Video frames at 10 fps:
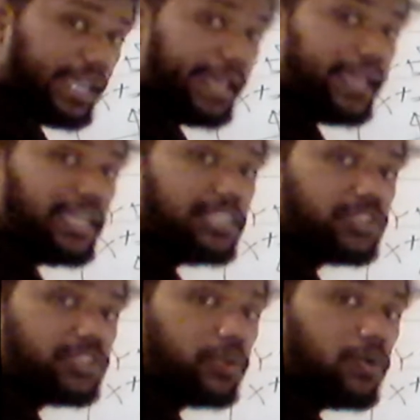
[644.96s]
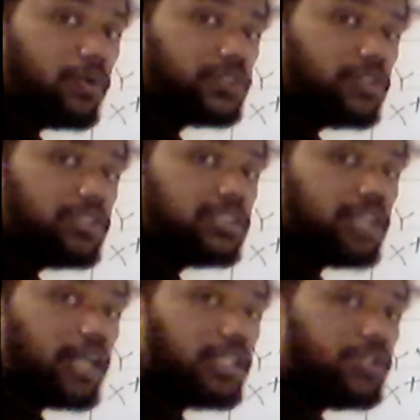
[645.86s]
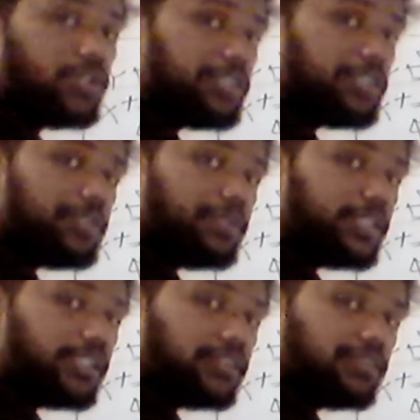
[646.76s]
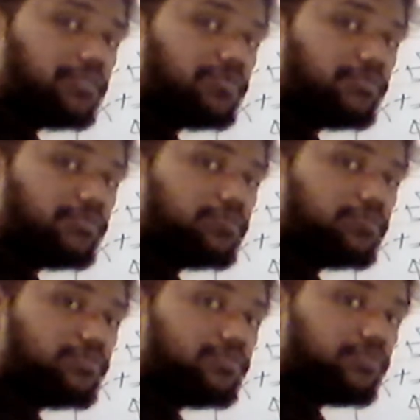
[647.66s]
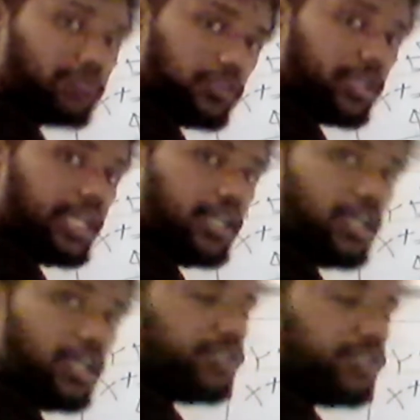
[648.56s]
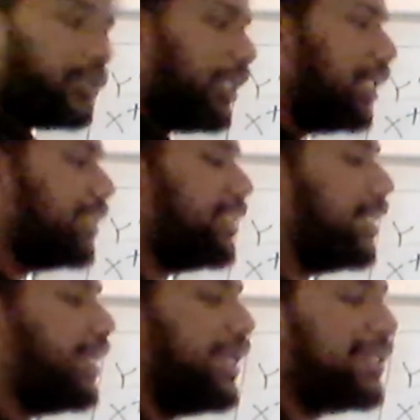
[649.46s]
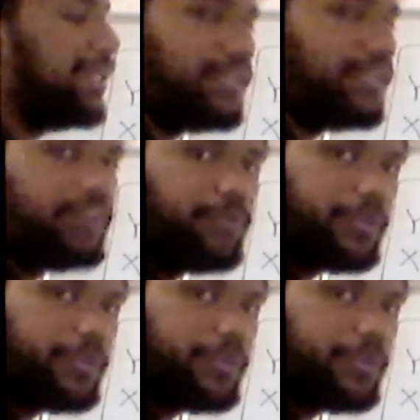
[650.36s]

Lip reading: is also starting to precipitate. Okay. So initially XA will be